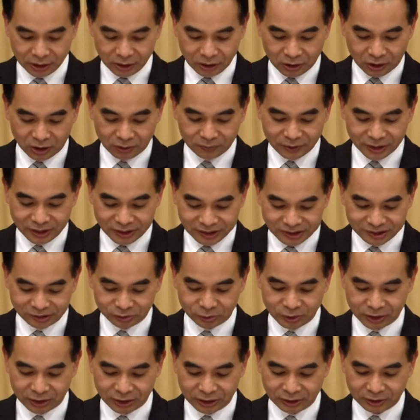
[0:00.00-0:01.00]
of
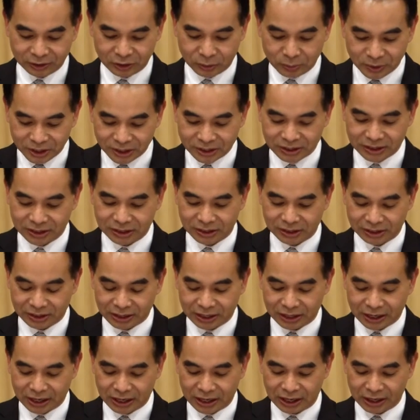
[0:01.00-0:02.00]
industry and community
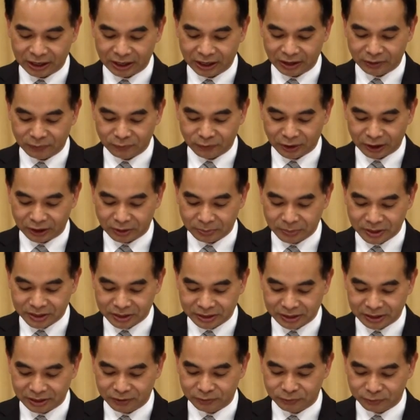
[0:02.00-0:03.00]
that are
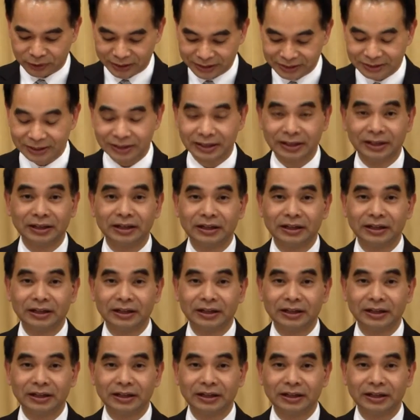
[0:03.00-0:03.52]
environmentally friendly.